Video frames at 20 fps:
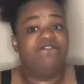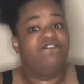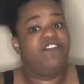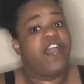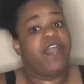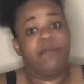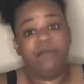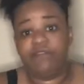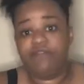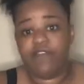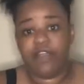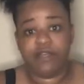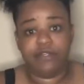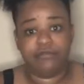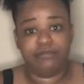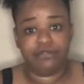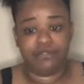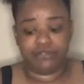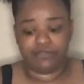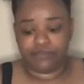very, very
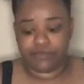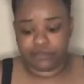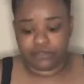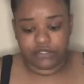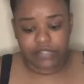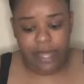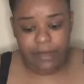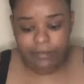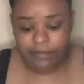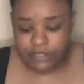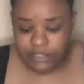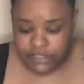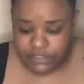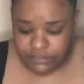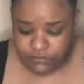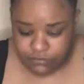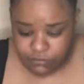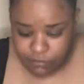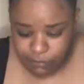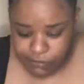beautiful. Stop
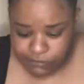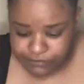playing.